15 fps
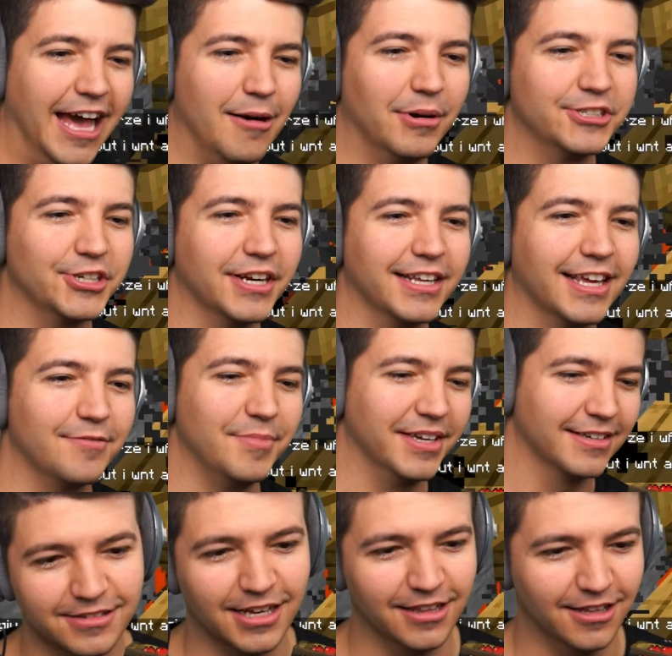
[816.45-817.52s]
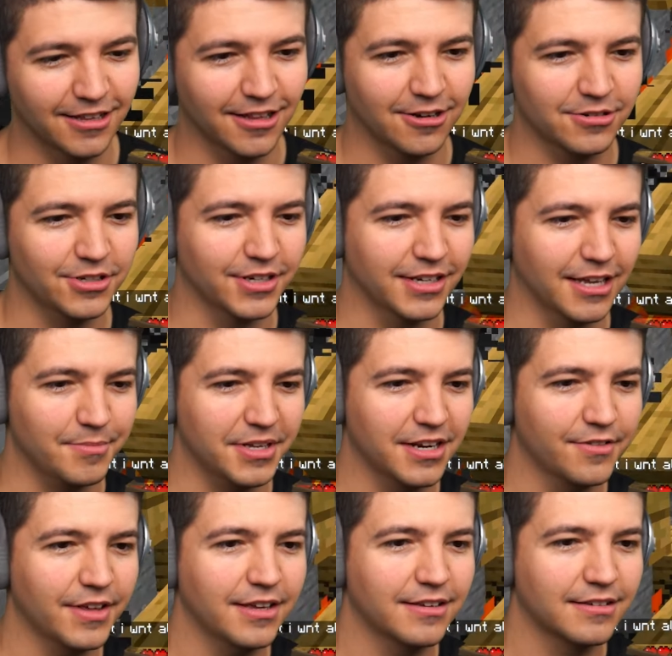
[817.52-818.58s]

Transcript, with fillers: How much are you gonna give me? Hello? You gonna give me anything?